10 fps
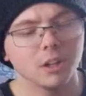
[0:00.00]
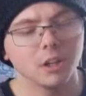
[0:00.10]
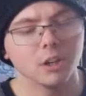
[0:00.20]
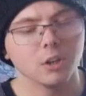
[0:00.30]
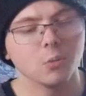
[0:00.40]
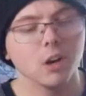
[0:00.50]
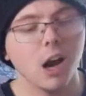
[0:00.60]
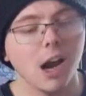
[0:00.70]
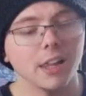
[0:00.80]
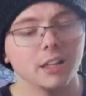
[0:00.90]
year were
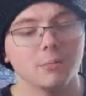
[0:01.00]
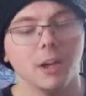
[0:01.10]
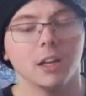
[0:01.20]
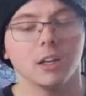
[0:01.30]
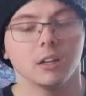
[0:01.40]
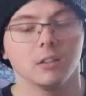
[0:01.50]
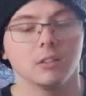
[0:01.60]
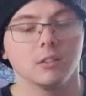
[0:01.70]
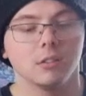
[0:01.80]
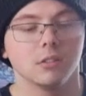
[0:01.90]
highly demanding.
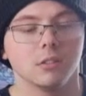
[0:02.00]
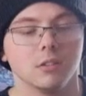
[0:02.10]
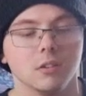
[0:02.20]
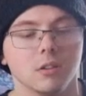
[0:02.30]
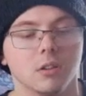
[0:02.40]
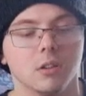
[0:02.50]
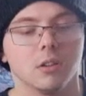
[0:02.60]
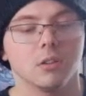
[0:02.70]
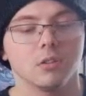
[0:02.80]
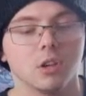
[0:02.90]

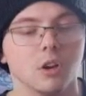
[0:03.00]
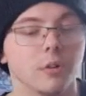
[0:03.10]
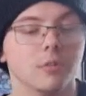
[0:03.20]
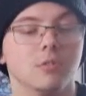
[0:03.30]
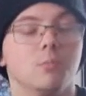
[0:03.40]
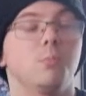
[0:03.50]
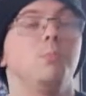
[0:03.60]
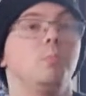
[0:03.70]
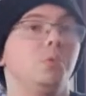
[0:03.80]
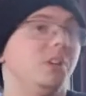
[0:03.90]
So it was
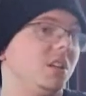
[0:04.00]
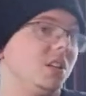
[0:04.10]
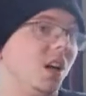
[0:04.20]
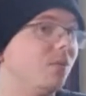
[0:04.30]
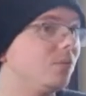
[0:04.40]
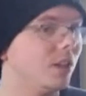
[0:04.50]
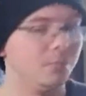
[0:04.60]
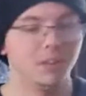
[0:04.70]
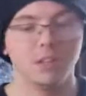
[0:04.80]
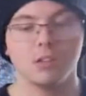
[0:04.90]
pretty tough
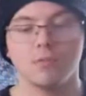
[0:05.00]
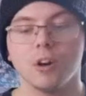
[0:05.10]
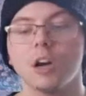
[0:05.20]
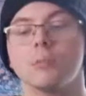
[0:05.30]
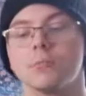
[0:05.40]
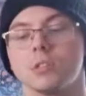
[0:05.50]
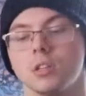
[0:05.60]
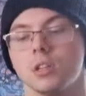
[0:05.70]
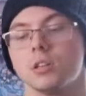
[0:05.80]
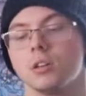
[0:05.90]
keeping these farms
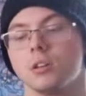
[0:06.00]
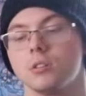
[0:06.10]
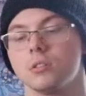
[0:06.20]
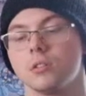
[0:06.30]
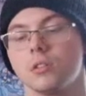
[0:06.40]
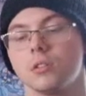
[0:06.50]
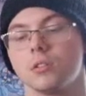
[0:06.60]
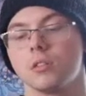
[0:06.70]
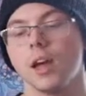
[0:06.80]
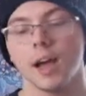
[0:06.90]

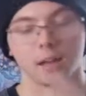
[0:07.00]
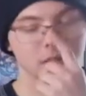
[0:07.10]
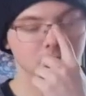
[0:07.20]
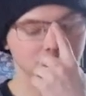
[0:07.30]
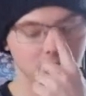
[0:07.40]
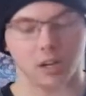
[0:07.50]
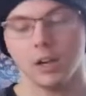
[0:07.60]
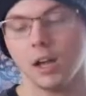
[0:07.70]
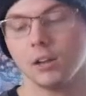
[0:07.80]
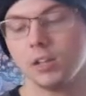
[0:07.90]
intact and
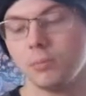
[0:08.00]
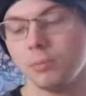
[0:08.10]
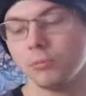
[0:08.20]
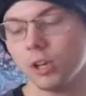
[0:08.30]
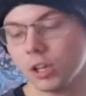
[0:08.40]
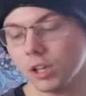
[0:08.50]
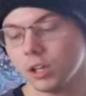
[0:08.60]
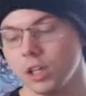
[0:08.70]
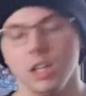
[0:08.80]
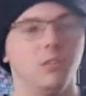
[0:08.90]
how to keep them running,
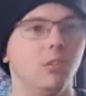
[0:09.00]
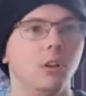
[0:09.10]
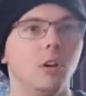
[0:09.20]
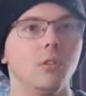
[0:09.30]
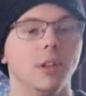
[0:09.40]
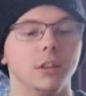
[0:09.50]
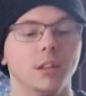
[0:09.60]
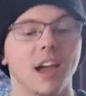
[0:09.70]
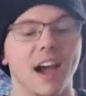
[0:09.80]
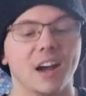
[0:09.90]
even though that
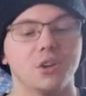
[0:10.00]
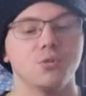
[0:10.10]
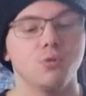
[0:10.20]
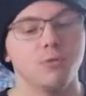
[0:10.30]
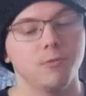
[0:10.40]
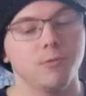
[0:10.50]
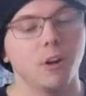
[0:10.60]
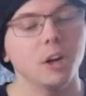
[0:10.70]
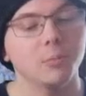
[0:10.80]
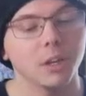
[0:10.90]
the actual
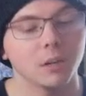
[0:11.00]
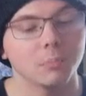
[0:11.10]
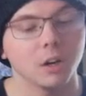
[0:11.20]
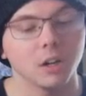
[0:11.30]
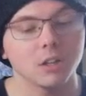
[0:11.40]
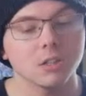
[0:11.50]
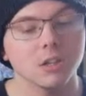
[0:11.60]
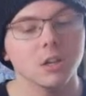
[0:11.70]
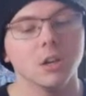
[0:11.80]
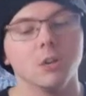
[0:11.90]
farming part
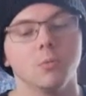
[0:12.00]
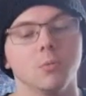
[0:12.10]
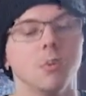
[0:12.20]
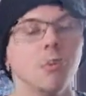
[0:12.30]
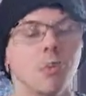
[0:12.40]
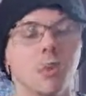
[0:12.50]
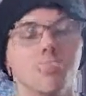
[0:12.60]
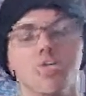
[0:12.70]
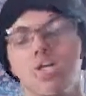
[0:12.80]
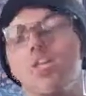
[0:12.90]
was little
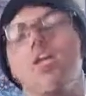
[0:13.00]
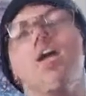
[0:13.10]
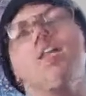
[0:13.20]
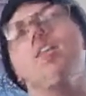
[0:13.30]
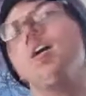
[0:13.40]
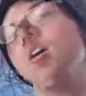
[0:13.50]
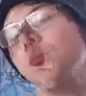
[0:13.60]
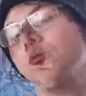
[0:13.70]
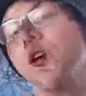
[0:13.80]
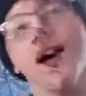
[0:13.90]
labor. And they had the help
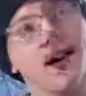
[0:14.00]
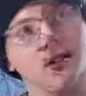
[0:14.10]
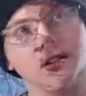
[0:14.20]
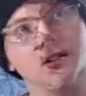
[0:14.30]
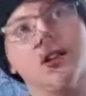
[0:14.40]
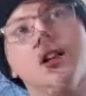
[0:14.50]
of cattle,